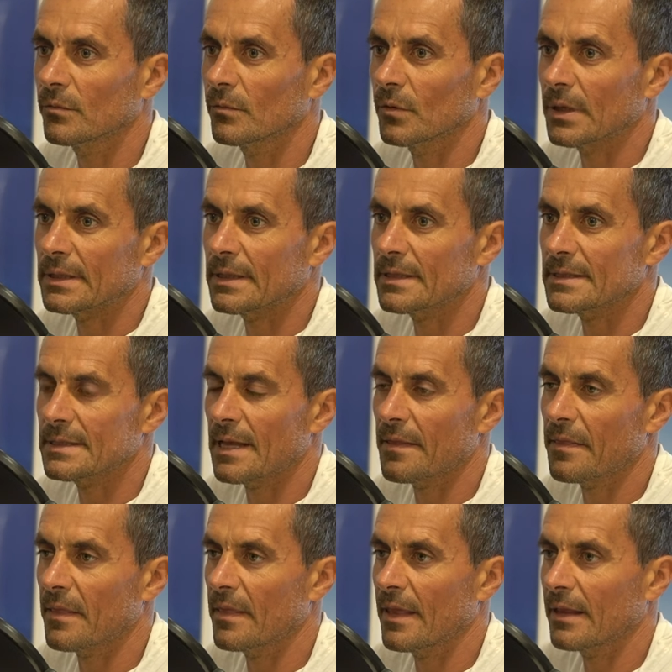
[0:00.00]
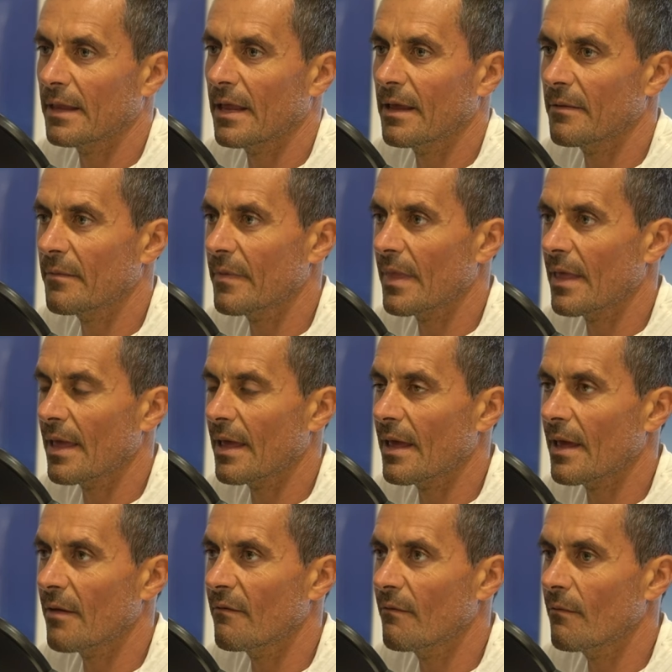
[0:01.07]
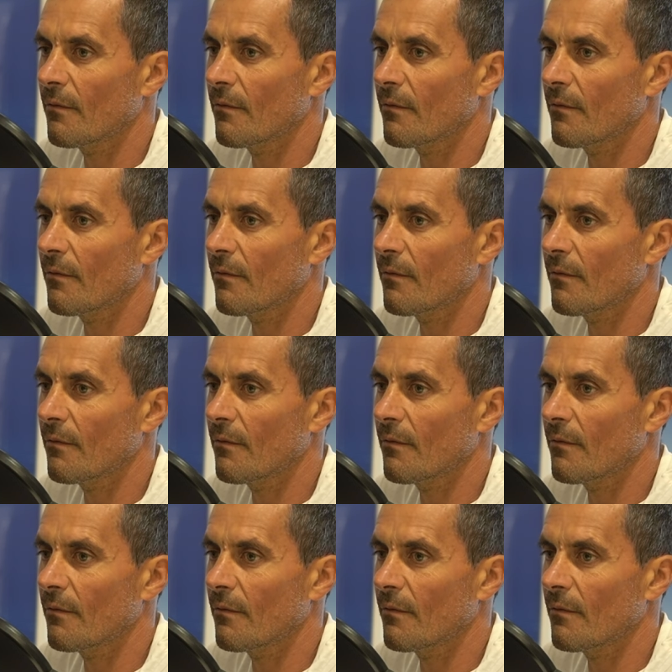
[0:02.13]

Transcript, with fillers: to understand that uh,